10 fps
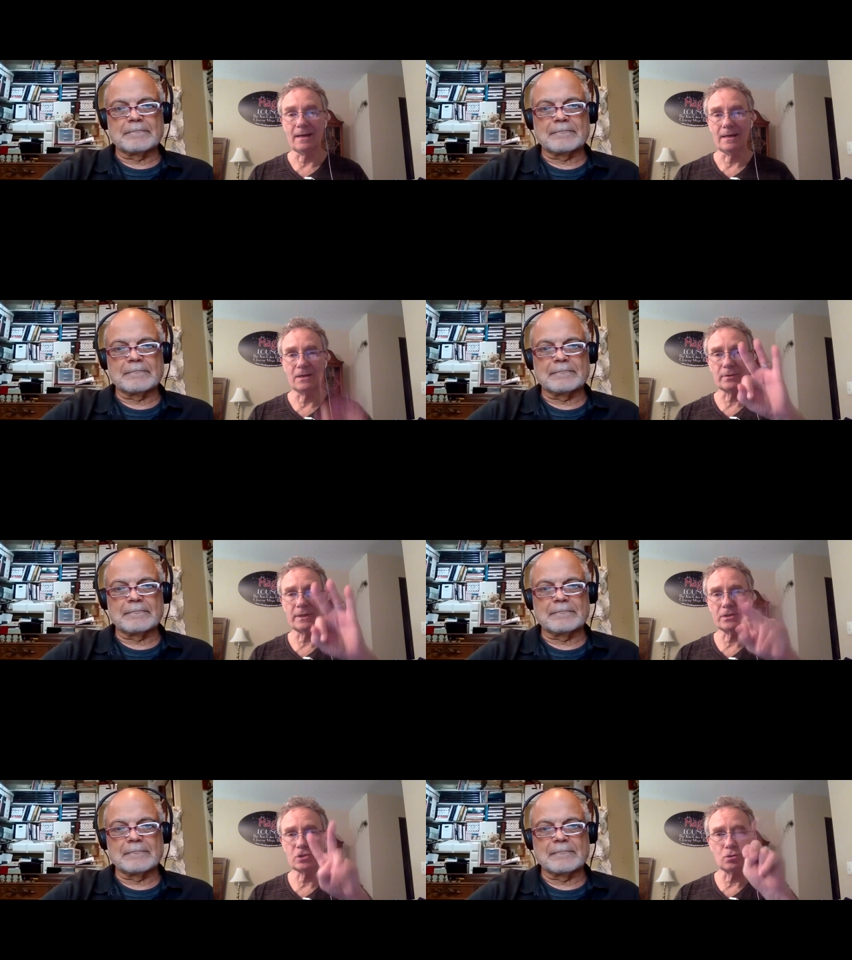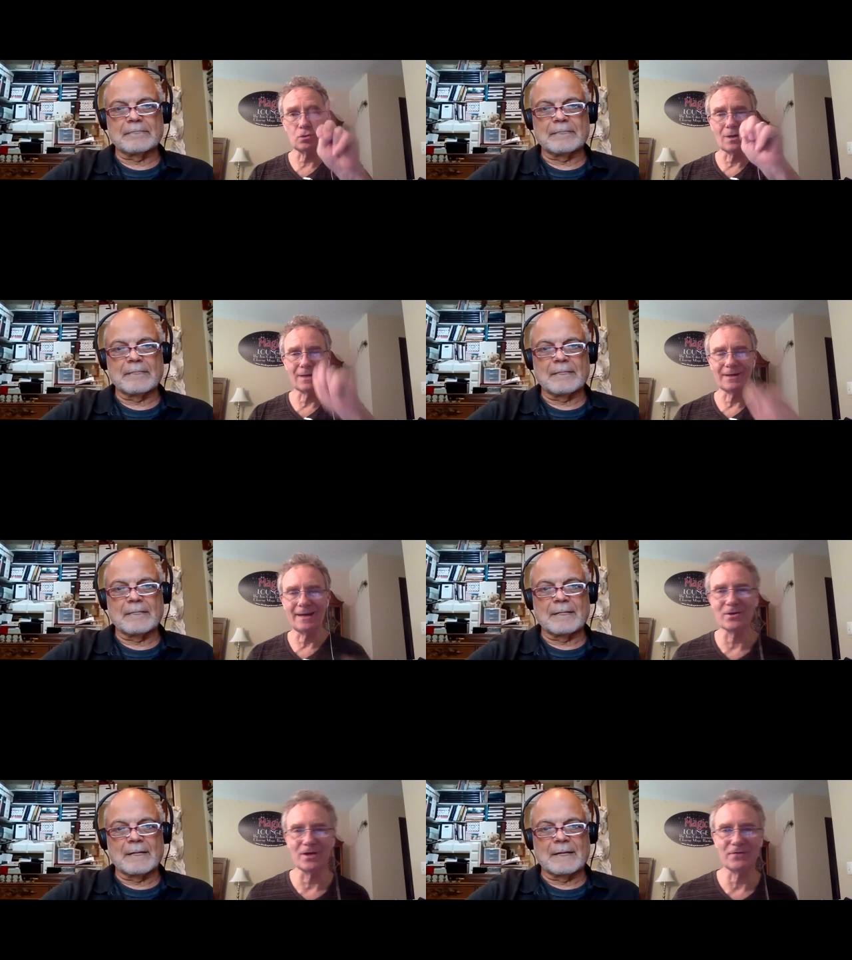Speaker 1: Three, two, one.
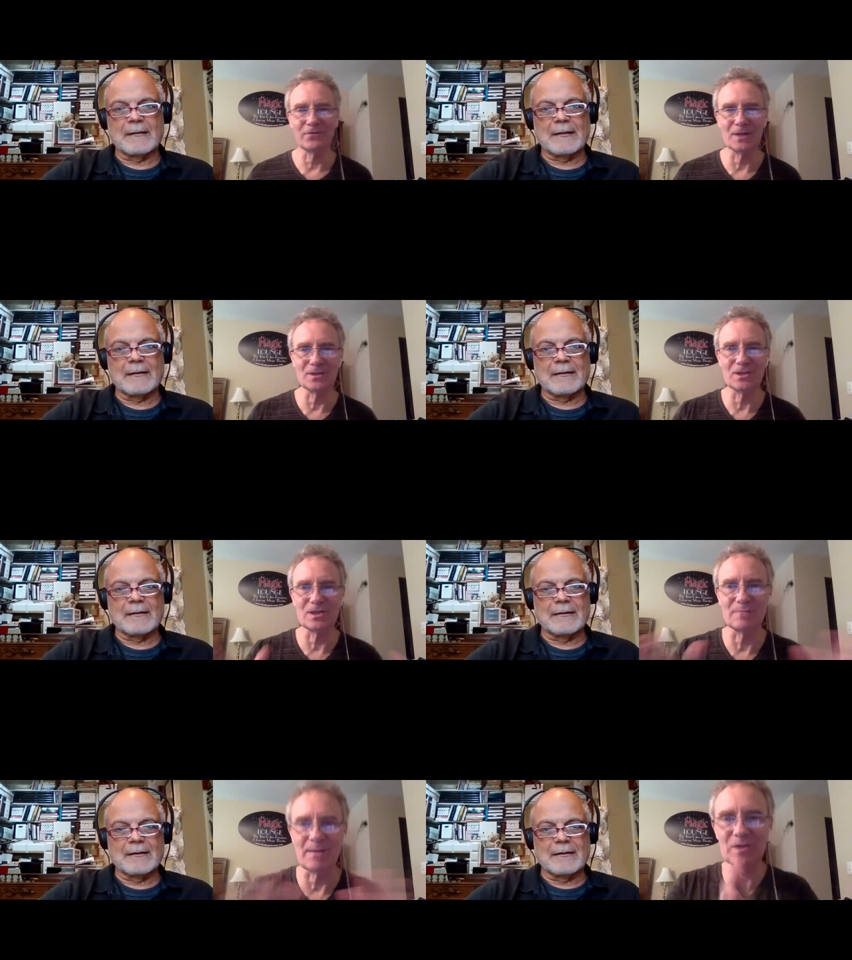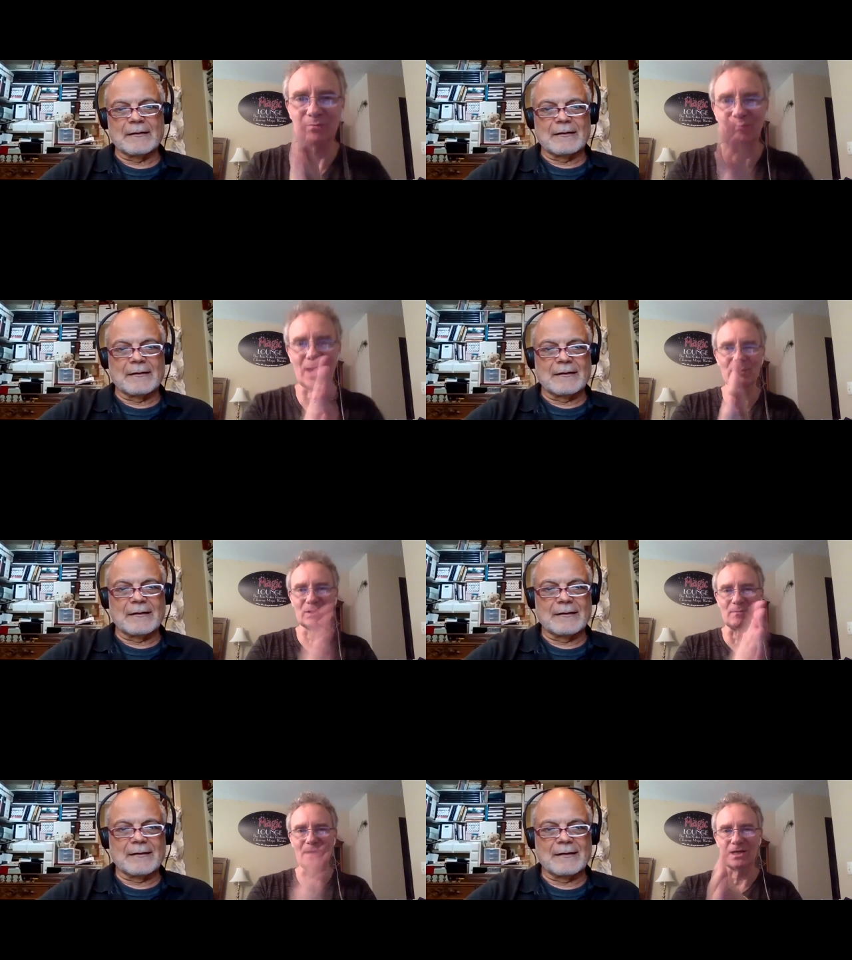Hey, internet friends, this is Magic Brad
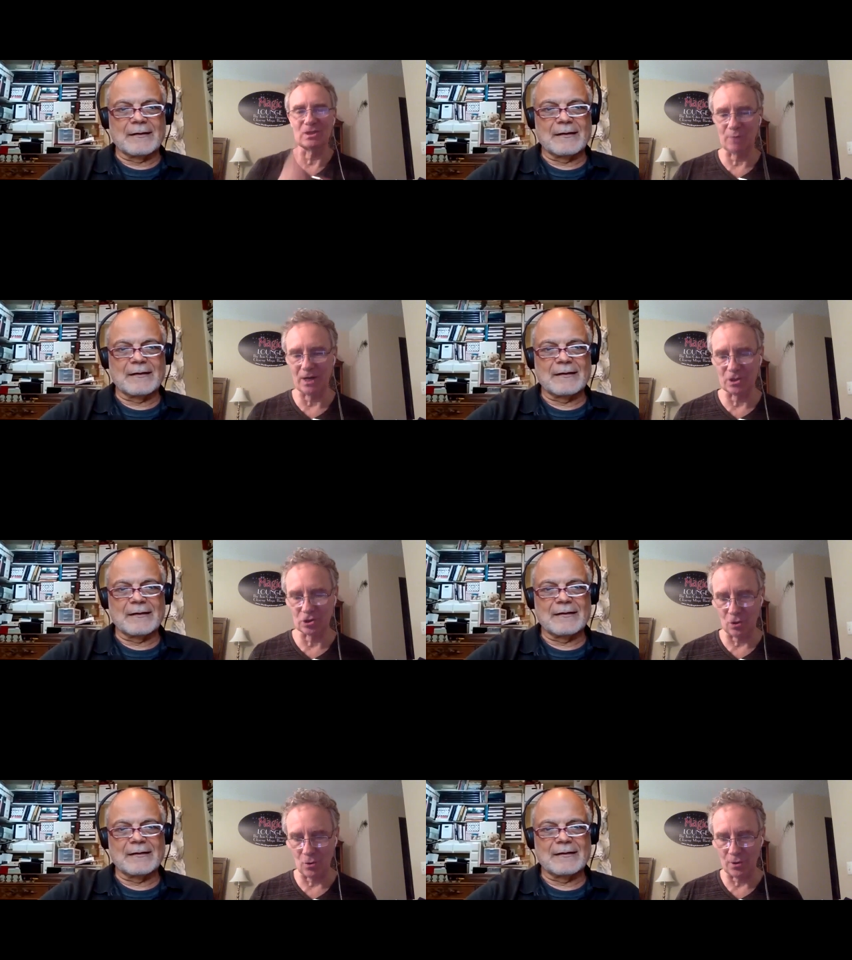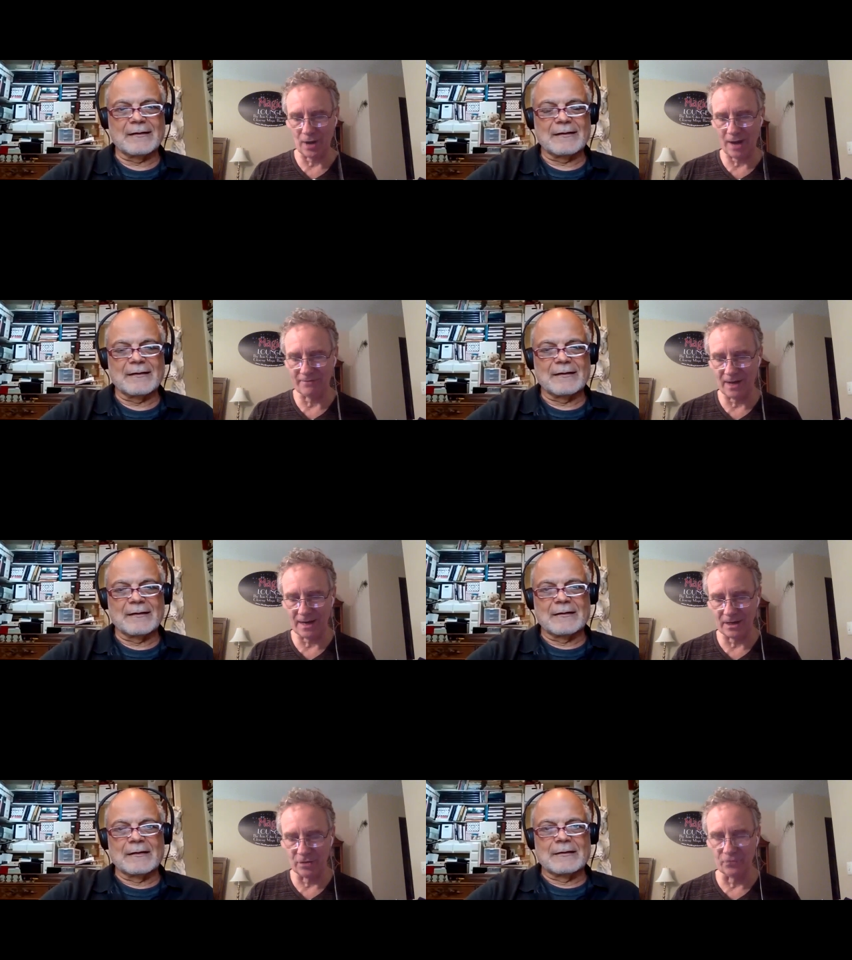with the Magic Brad Show, and I've
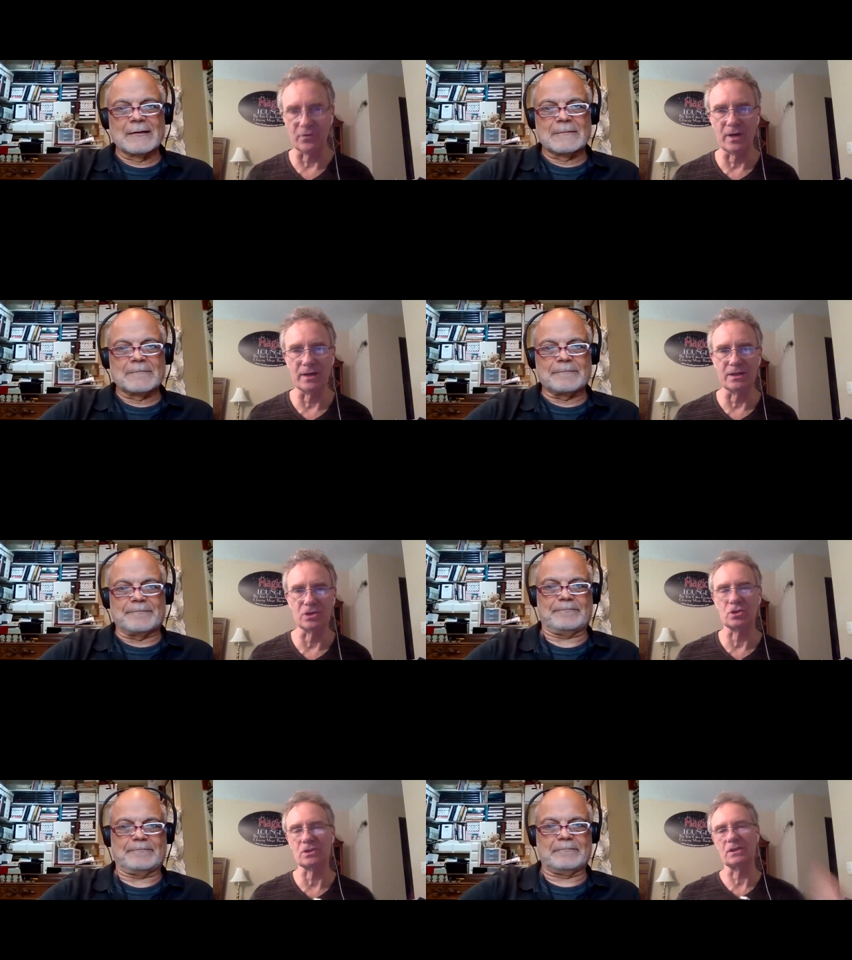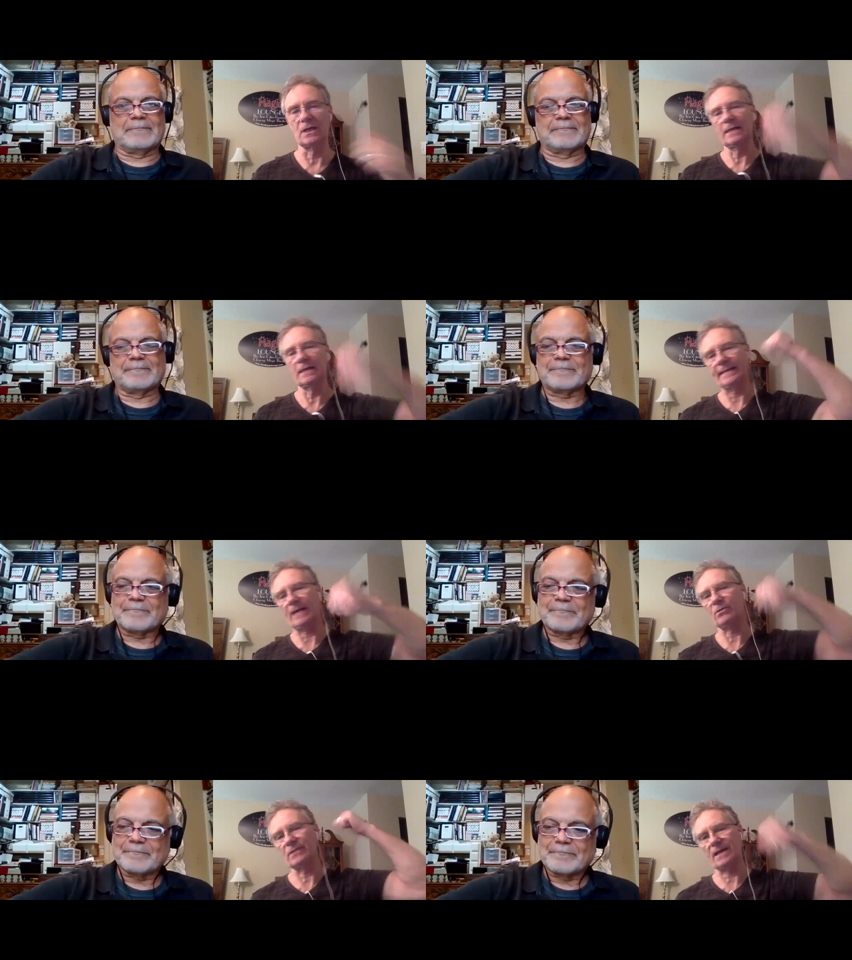got a new friend. He's just
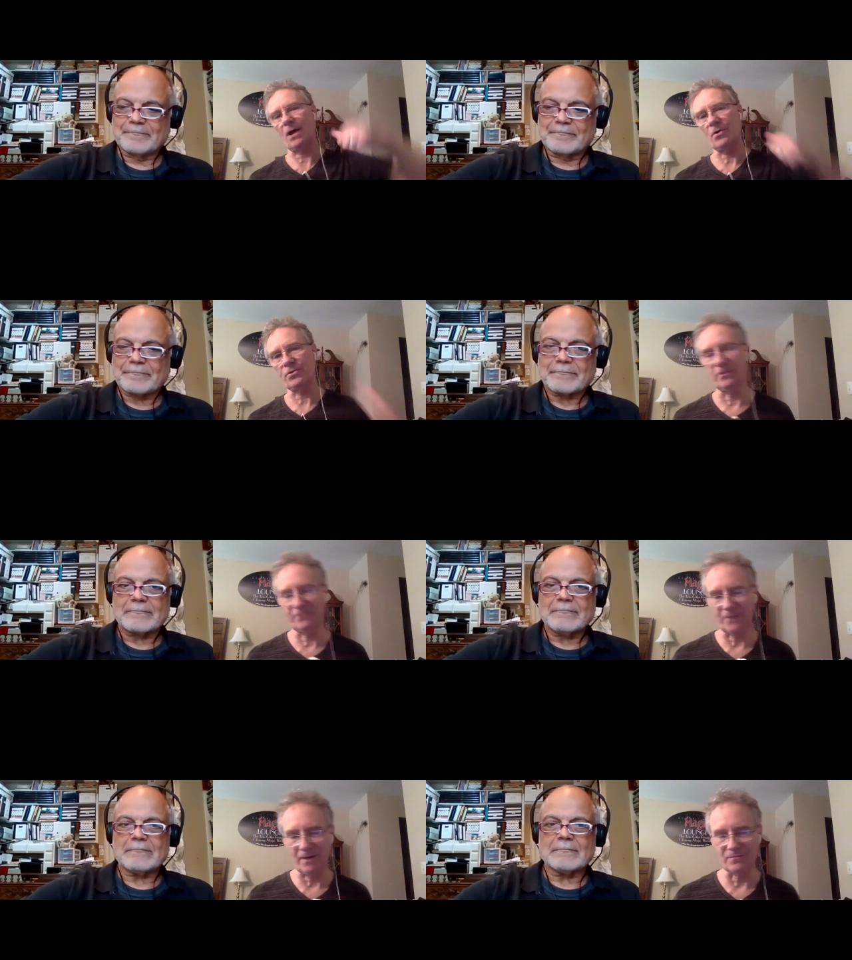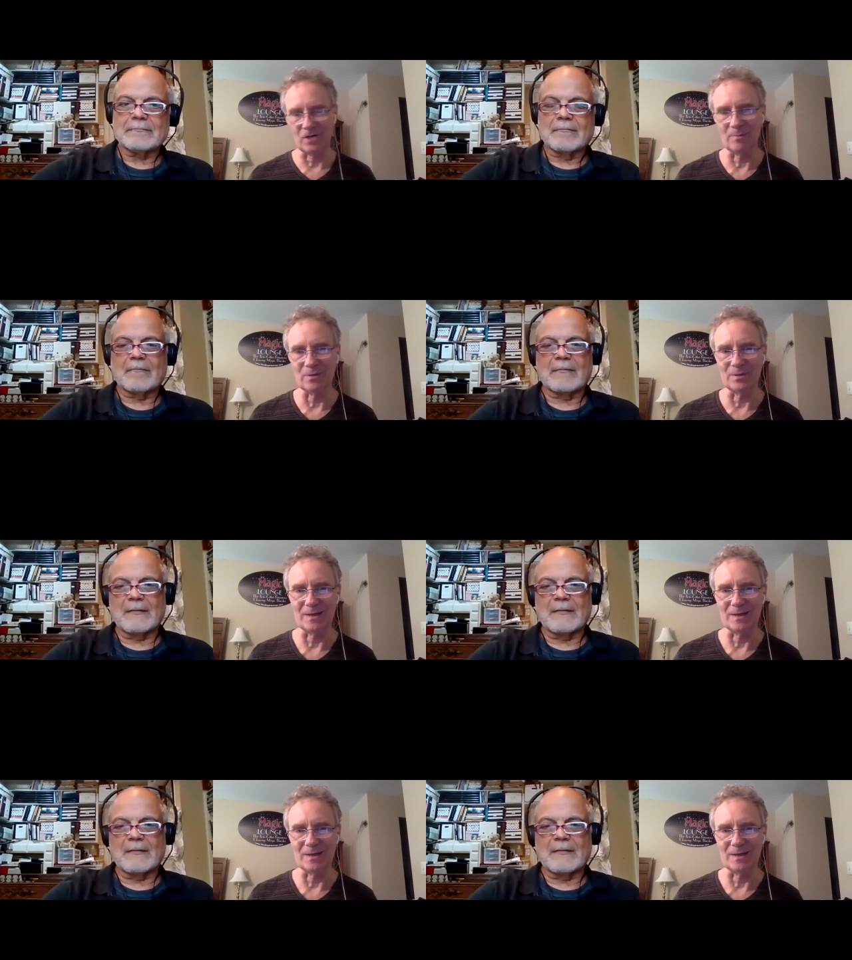down south, 35W in